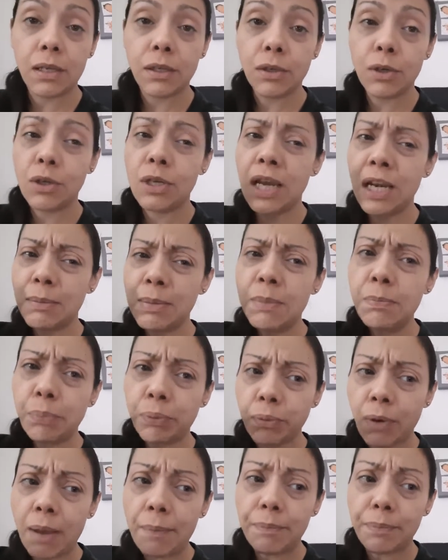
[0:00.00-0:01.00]
You know, you got to be
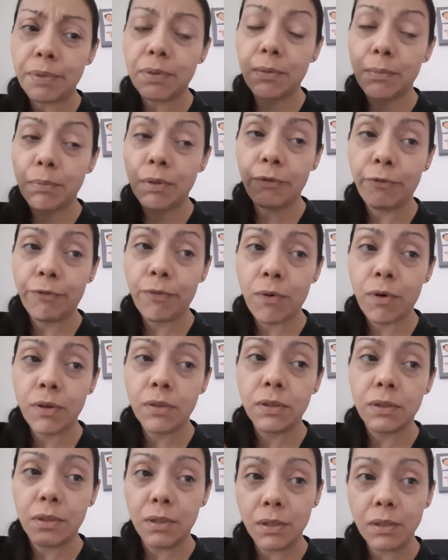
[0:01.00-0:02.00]
prepped before
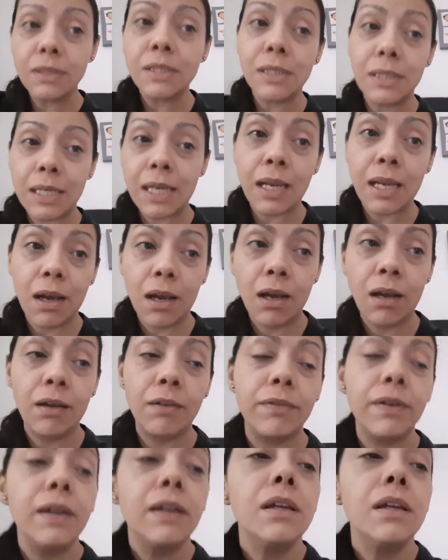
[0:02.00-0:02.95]
the day of.